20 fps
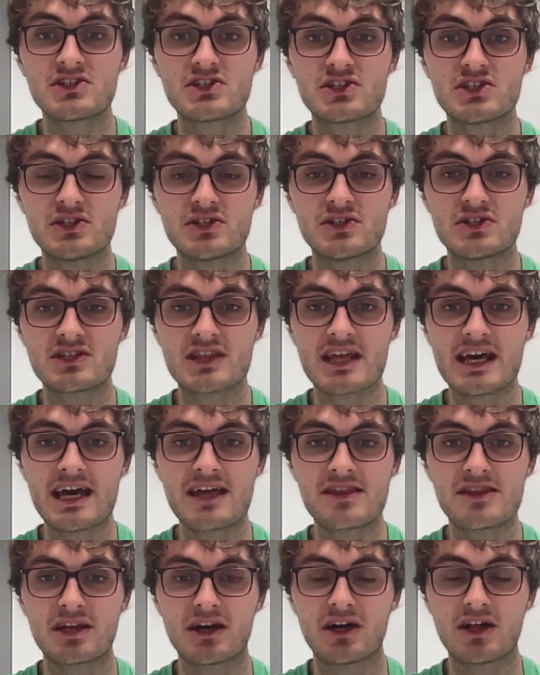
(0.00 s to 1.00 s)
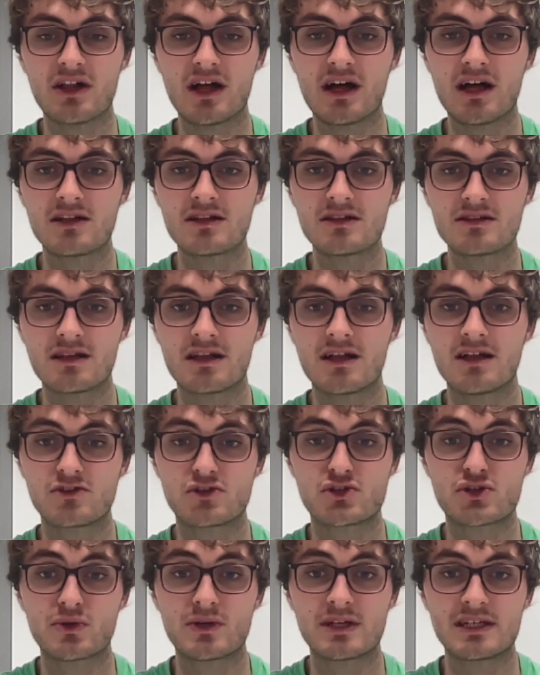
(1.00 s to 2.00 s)
students there that I'll
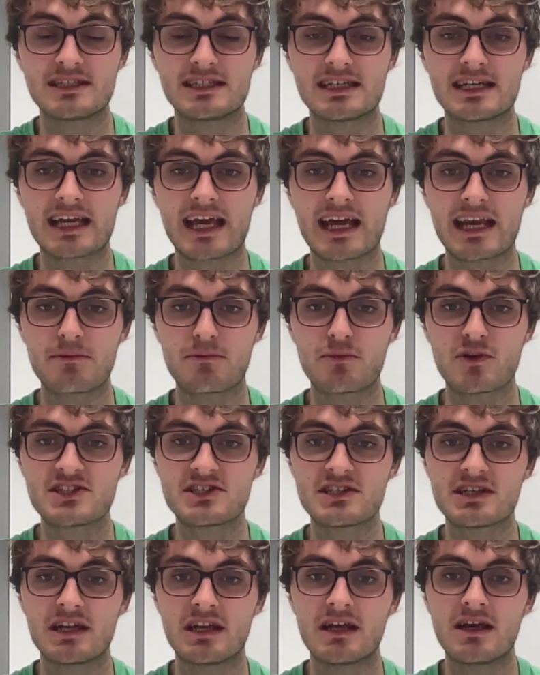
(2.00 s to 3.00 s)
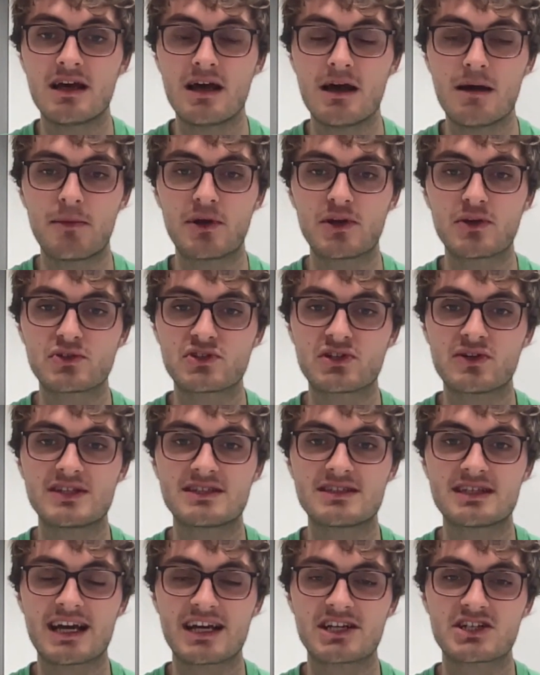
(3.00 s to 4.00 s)
surely see again in Britain, but also
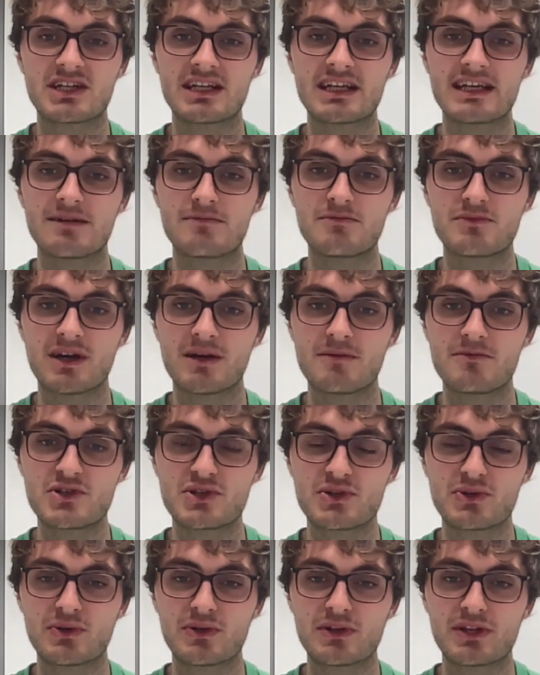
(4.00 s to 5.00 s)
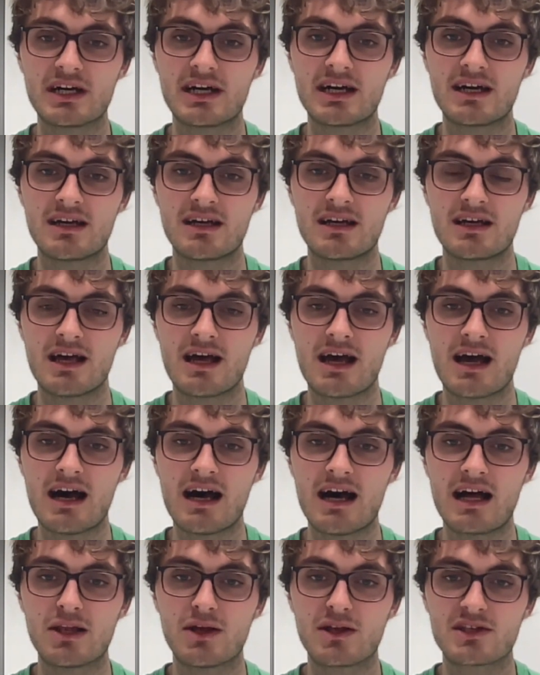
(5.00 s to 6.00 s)
internationally. I'm sure that
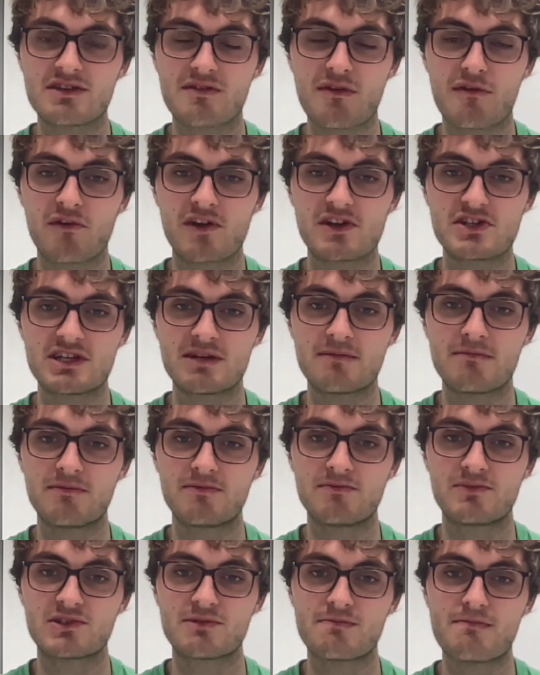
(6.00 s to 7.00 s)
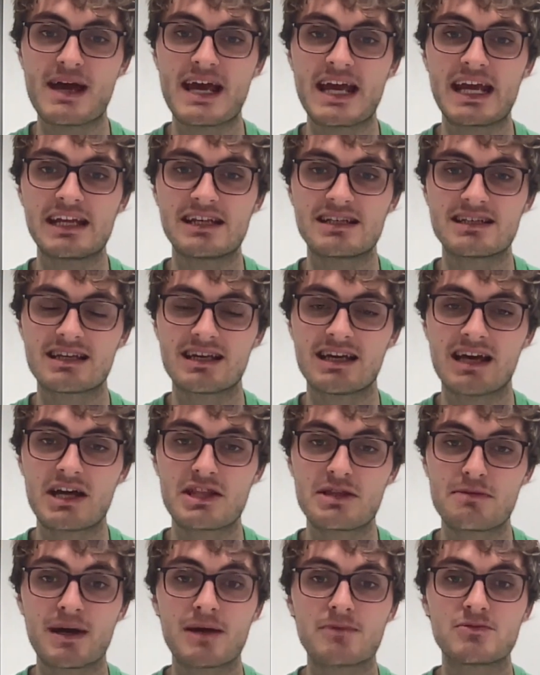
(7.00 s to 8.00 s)
lots of the friendships made at
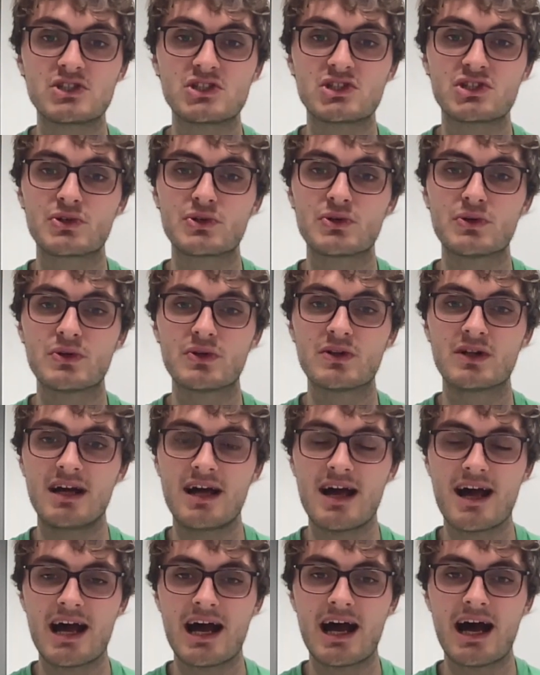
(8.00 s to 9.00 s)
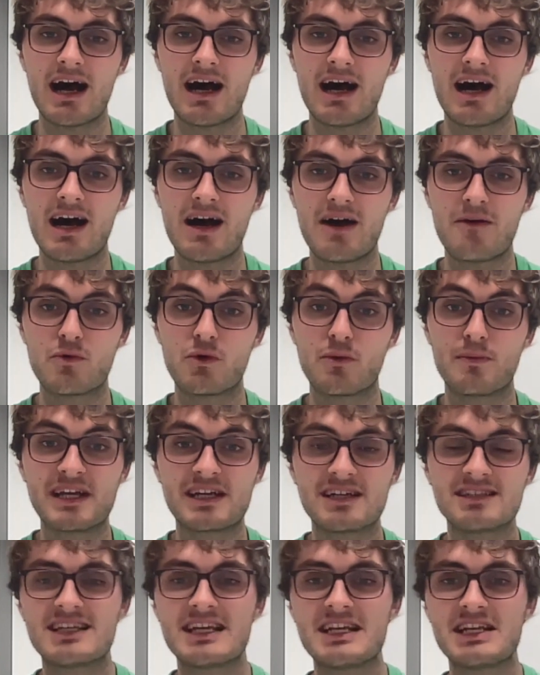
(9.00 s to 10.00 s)
the BEPSII school will be
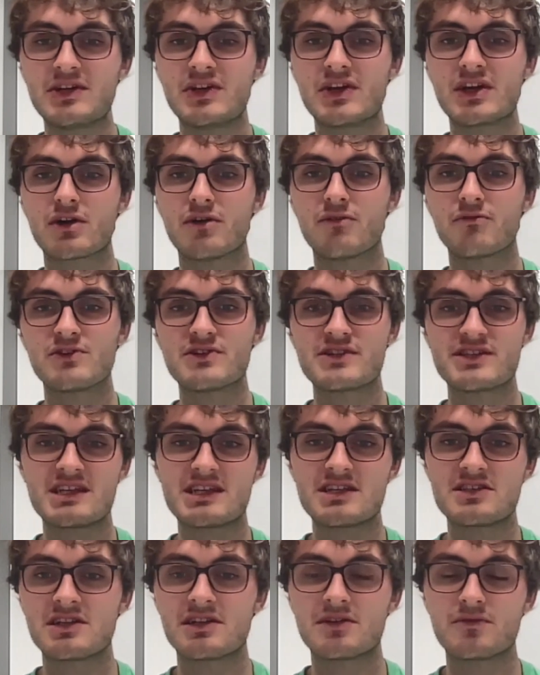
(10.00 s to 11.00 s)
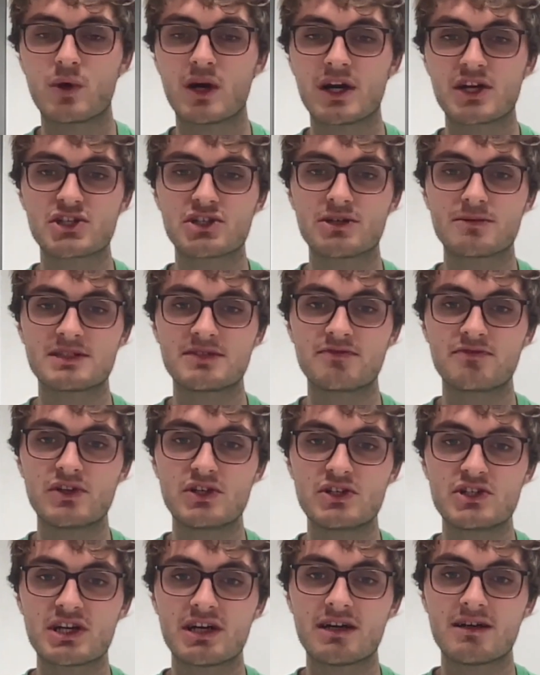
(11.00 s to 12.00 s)
continued at conferences and workshops in
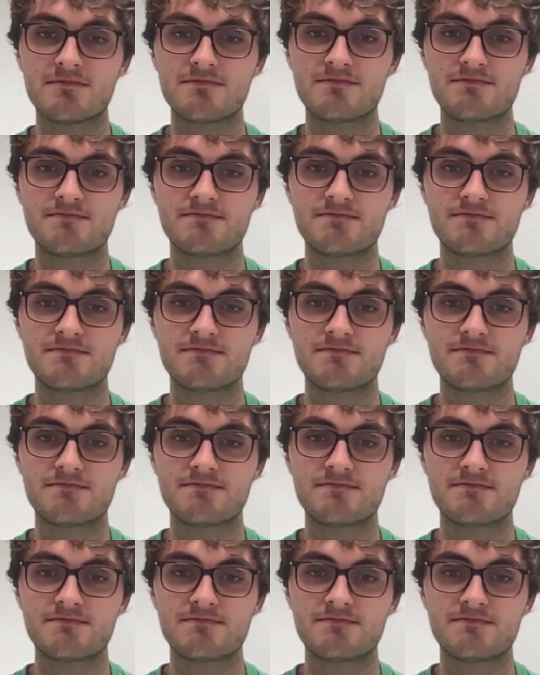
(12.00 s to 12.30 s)
future.